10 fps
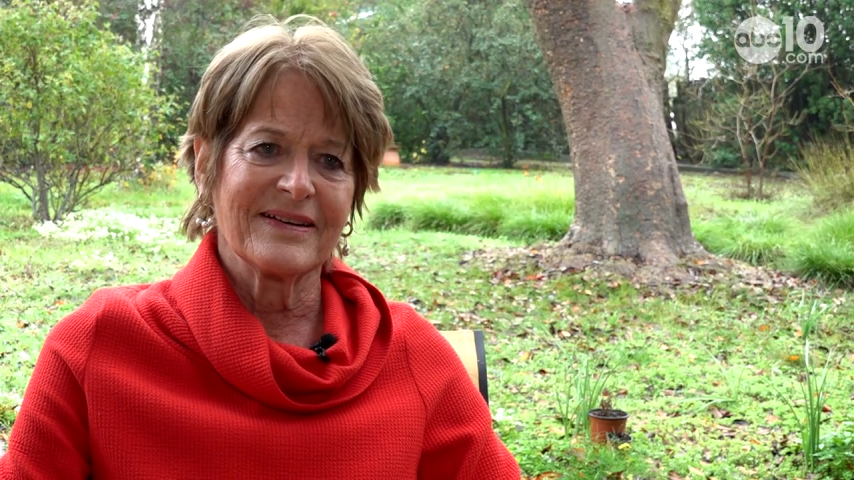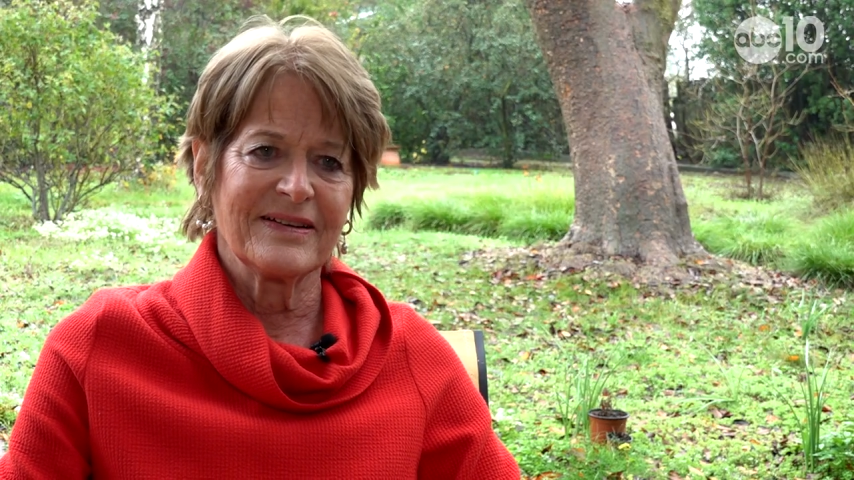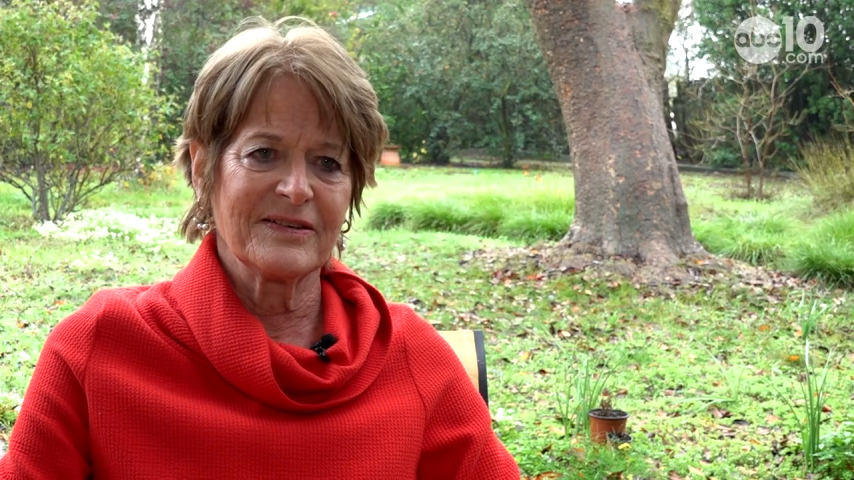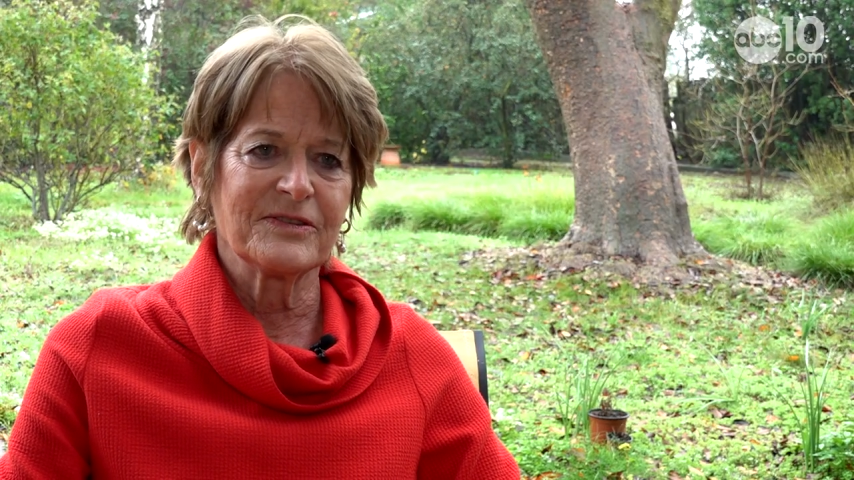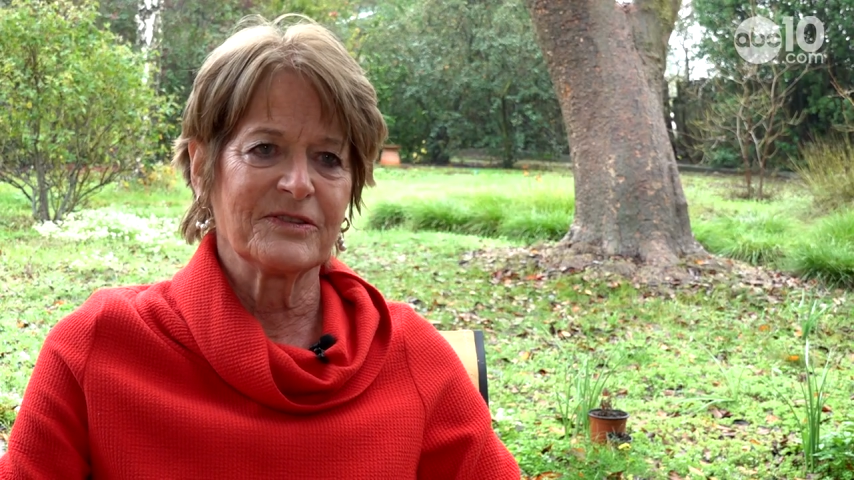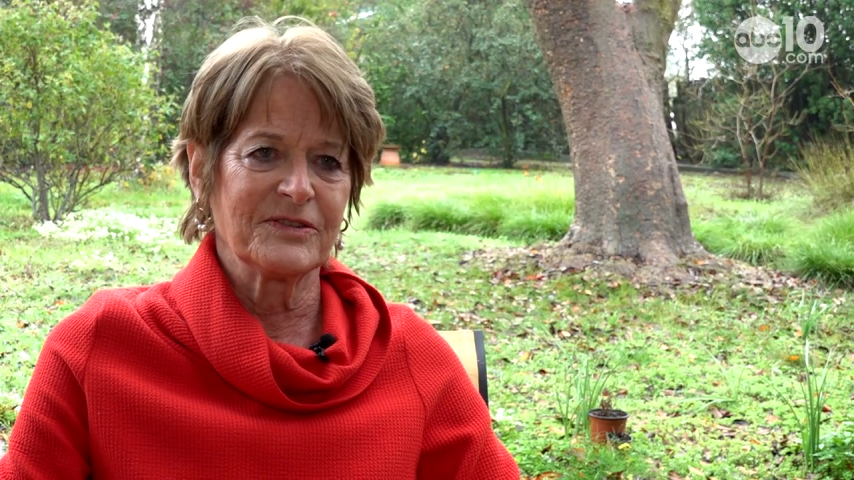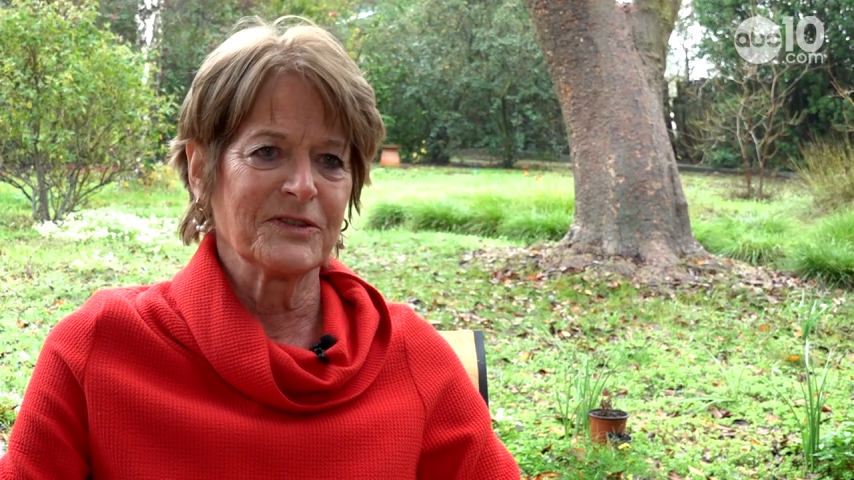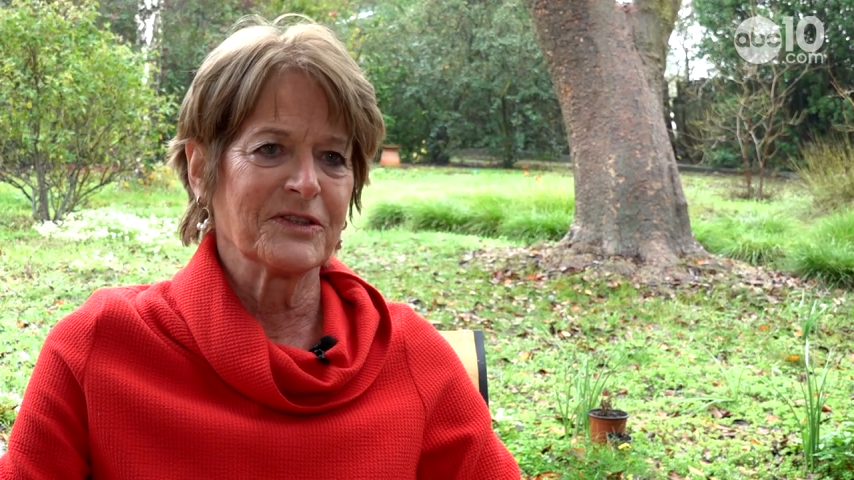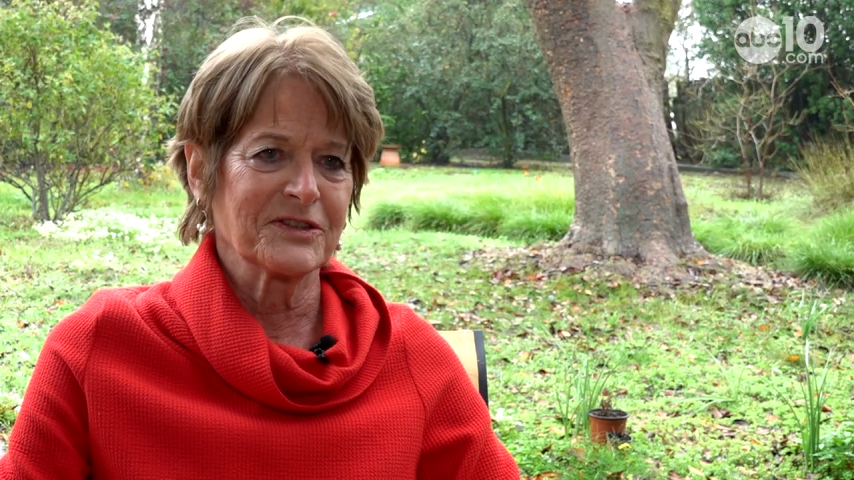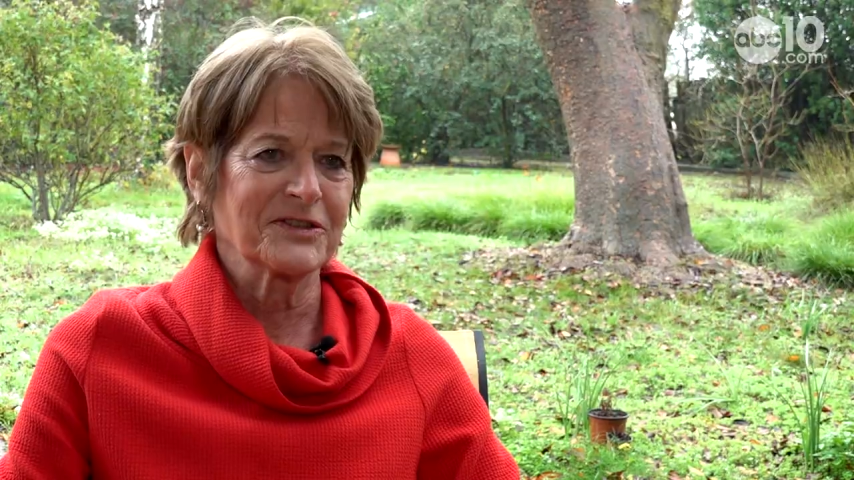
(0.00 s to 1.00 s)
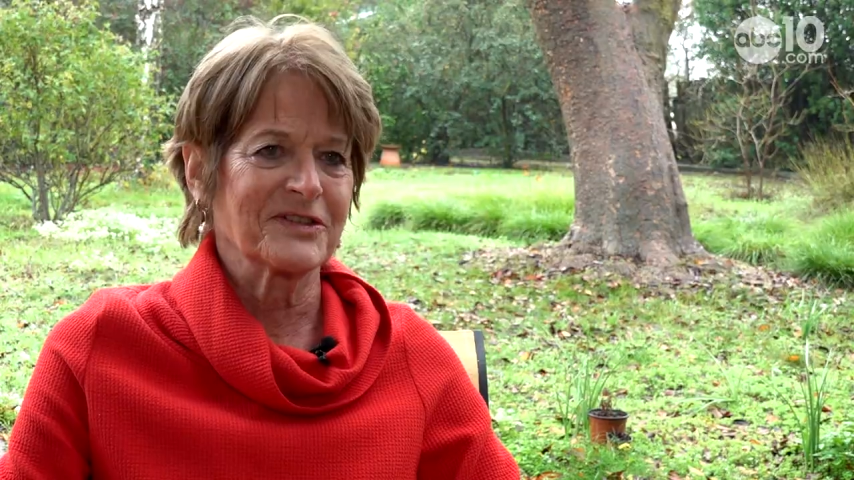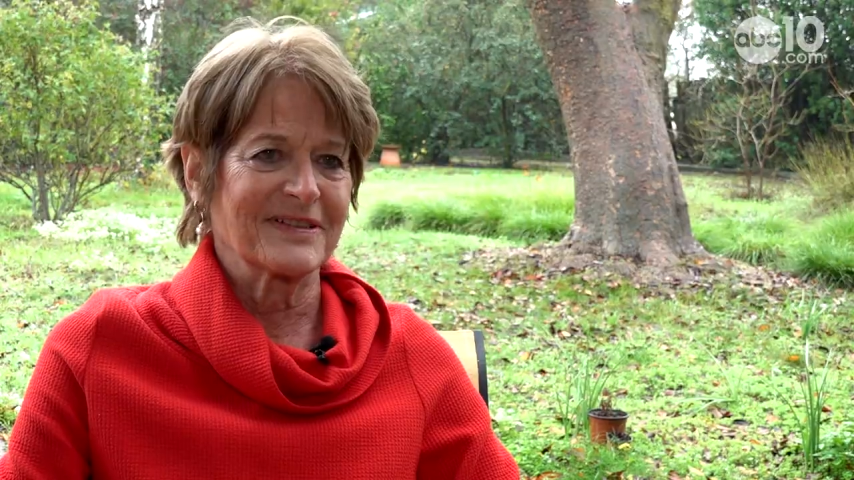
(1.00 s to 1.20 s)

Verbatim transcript: You know, to do this.